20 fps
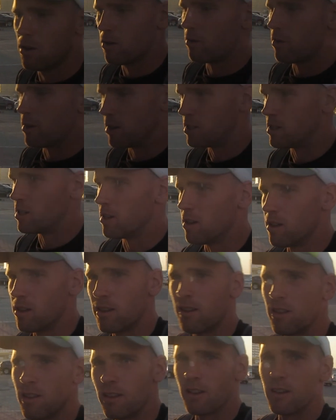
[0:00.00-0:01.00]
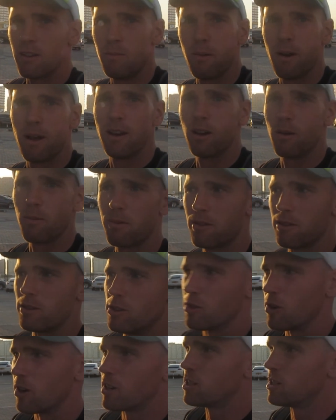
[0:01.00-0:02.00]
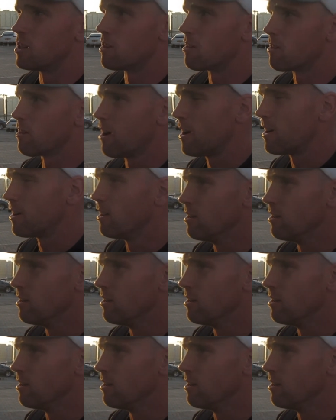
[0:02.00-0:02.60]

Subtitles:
which is in the complete opposite direction. So I had a